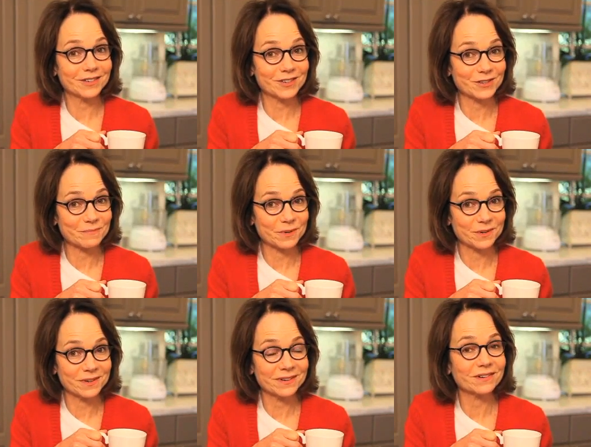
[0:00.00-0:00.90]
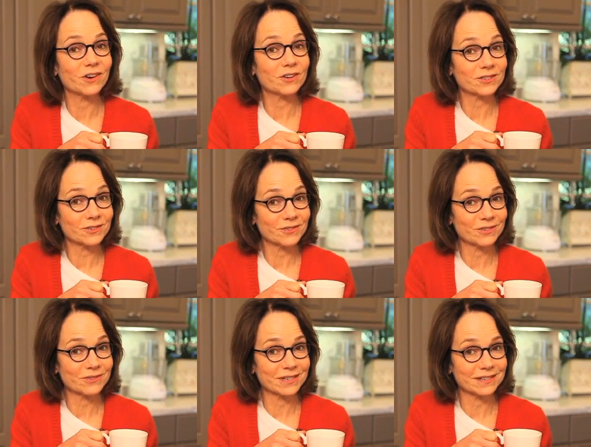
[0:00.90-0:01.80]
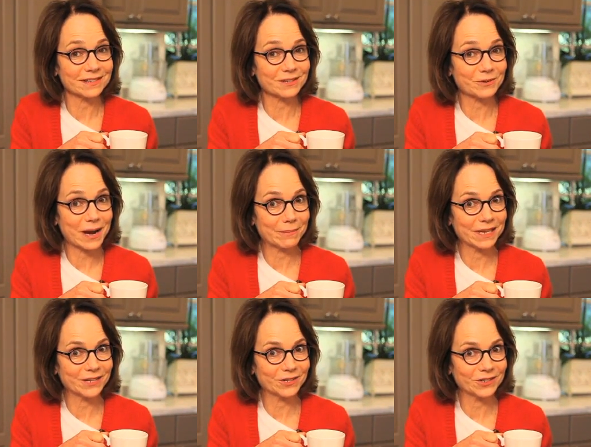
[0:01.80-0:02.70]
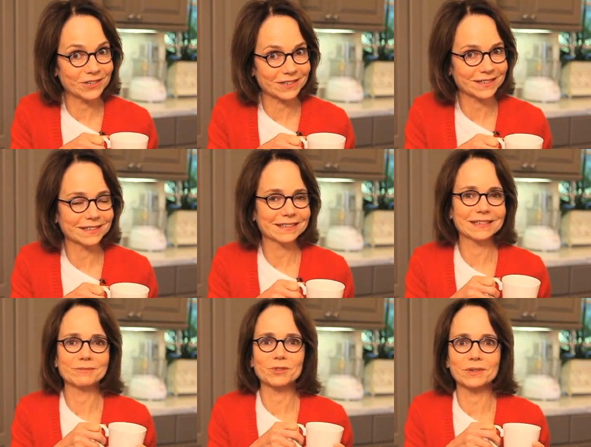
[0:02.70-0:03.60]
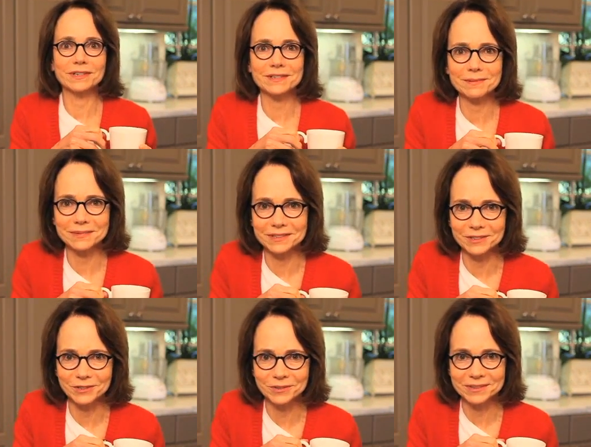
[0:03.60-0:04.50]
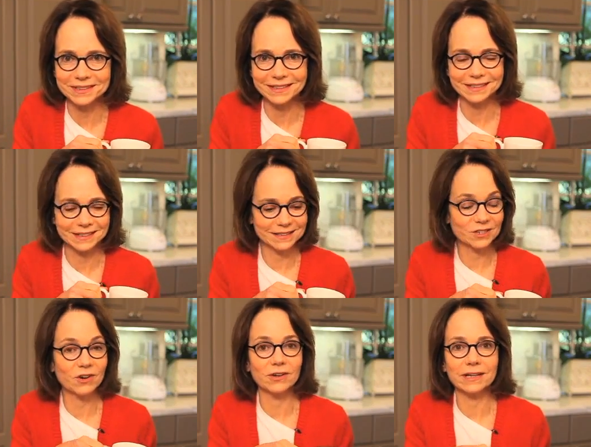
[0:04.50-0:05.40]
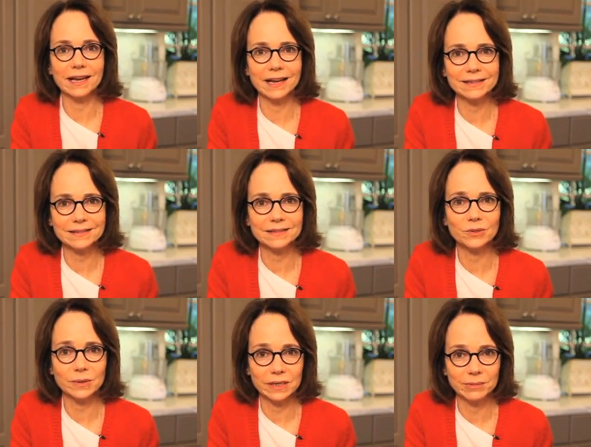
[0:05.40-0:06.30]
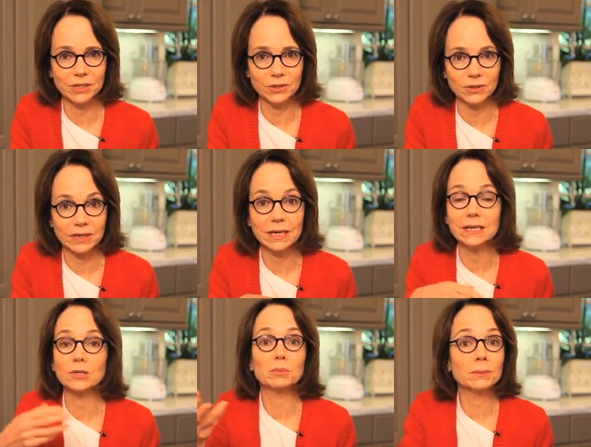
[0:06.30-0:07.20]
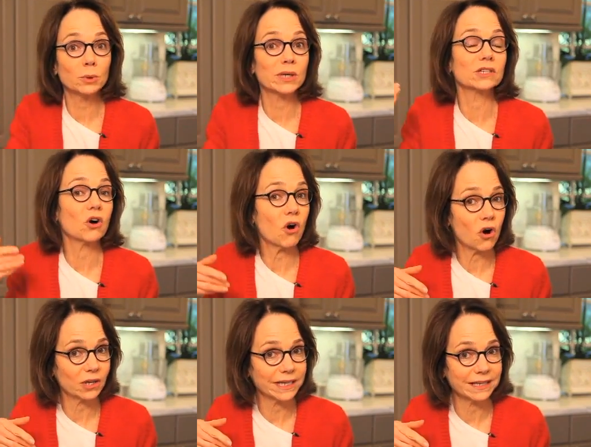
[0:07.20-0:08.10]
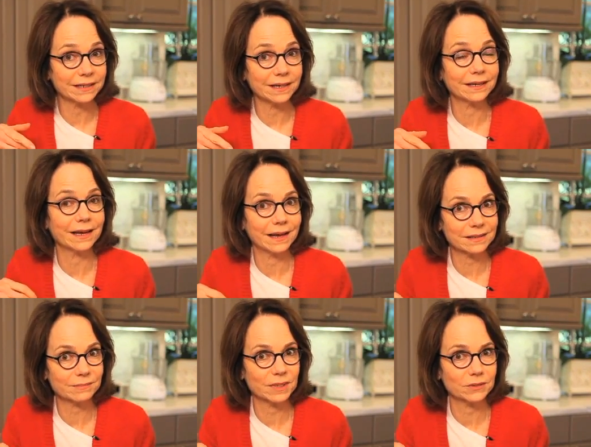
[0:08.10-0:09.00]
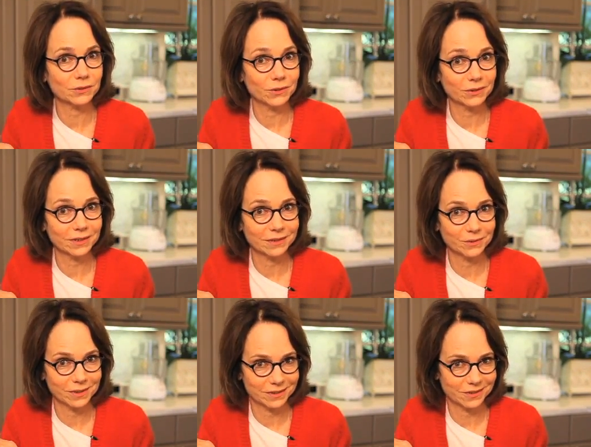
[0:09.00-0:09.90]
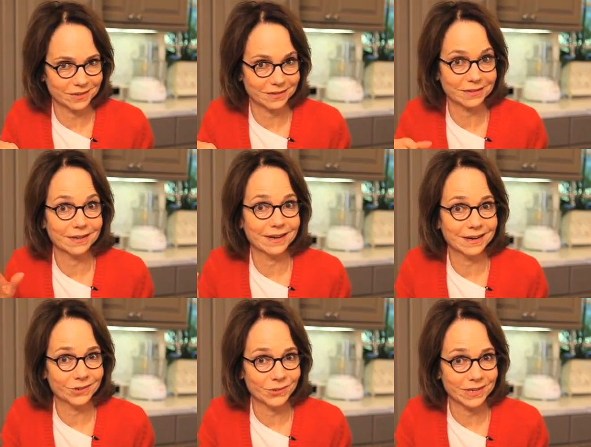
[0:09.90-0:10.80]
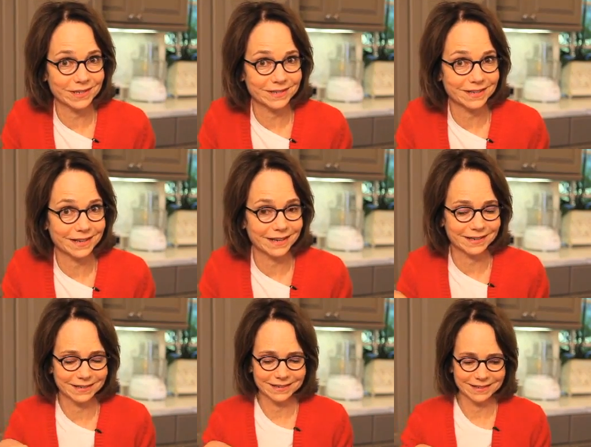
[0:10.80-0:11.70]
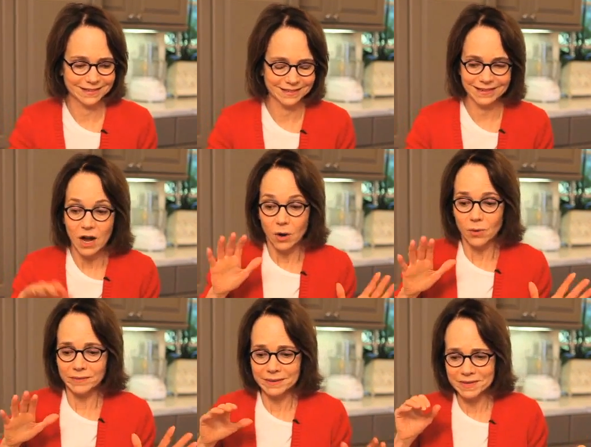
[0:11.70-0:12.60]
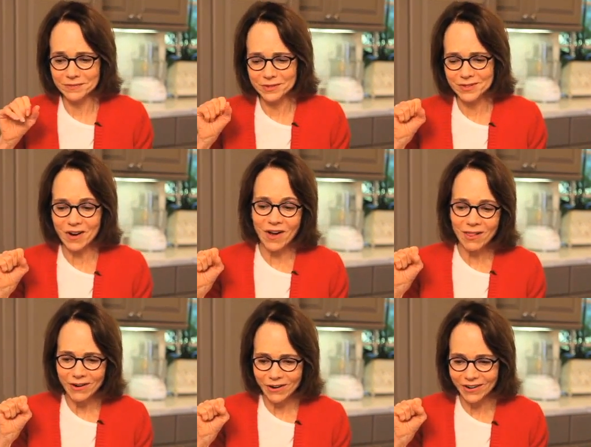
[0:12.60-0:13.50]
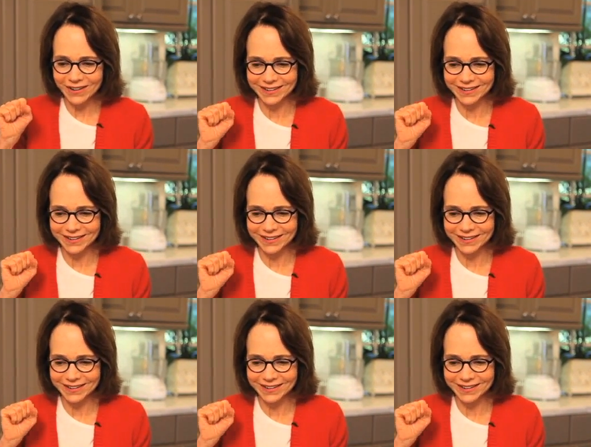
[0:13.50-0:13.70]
Harper, also known as The Crabby Cook. I'm trying something new today. It's called Ask the Crabby Cook. So people can call in and ask me their cooking questions. How great is that? Oh, I've got my first caller.